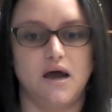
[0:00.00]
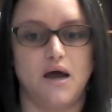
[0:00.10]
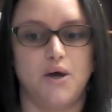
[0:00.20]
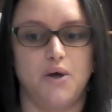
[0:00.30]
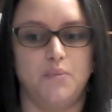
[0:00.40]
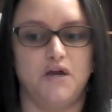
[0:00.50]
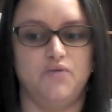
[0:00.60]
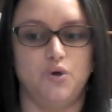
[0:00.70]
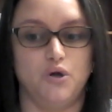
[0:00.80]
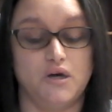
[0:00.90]

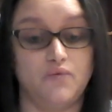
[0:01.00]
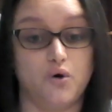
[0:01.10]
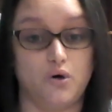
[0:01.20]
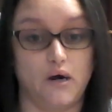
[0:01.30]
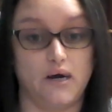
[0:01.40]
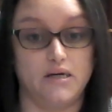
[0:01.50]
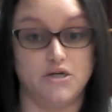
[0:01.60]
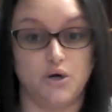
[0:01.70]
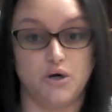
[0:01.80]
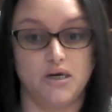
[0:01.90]
If you're looking for a great
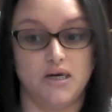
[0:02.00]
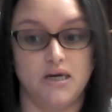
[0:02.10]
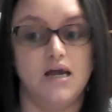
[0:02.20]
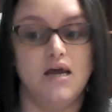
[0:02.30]
attorney,